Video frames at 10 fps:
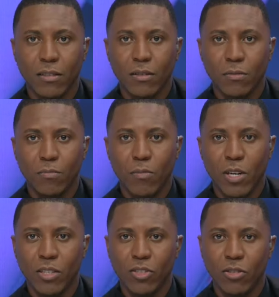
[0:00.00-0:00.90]
to
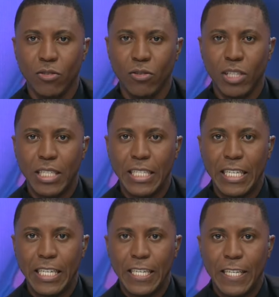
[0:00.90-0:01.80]
Barcelona
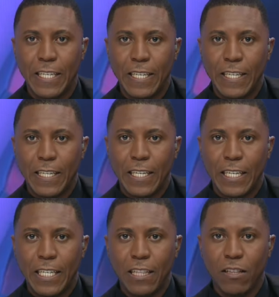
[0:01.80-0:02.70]

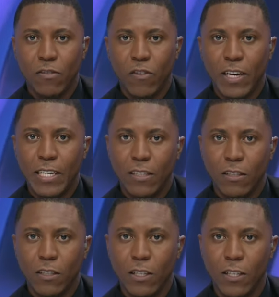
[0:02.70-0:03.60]
in the final.
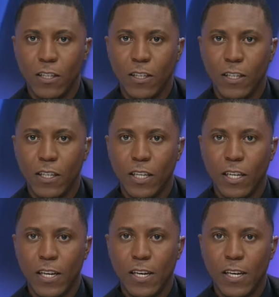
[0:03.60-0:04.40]
Clean sheets.